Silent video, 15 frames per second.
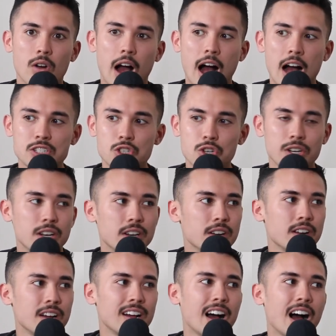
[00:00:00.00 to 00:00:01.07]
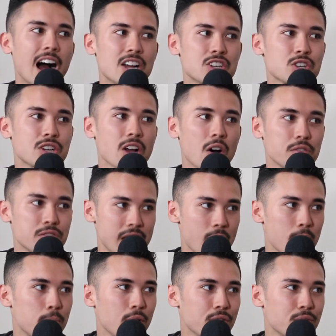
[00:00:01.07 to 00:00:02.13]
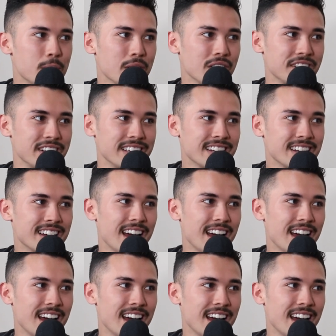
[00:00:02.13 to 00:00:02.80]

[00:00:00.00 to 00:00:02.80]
a hundred a hundred goals now a possibility.